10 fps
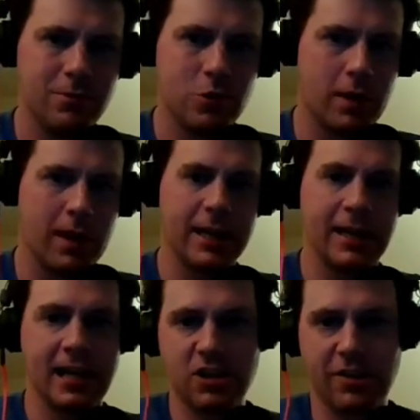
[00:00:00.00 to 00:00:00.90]
so that I
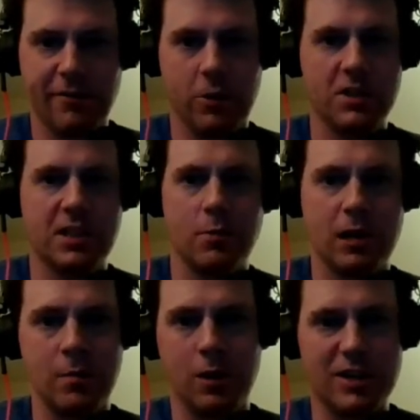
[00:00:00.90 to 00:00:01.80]
can actually focus on what
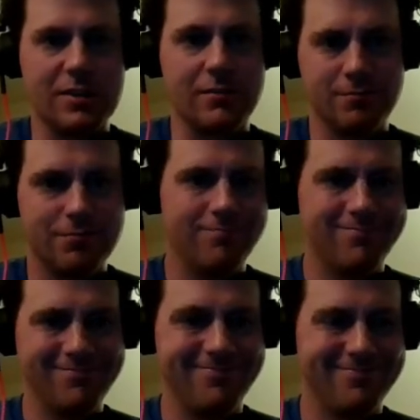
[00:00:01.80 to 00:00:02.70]
I'm watching,
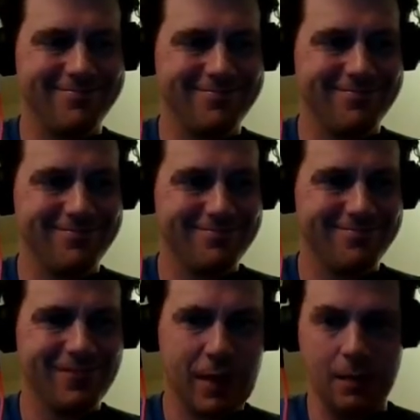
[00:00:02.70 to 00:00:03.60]

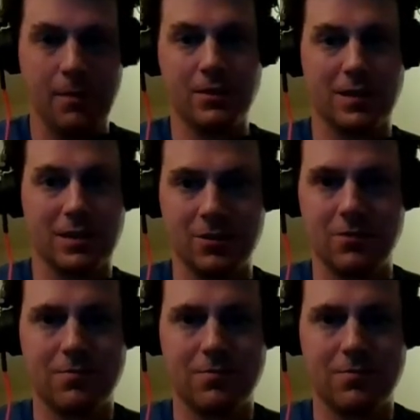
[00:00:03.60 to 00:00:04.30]
if that makes sense.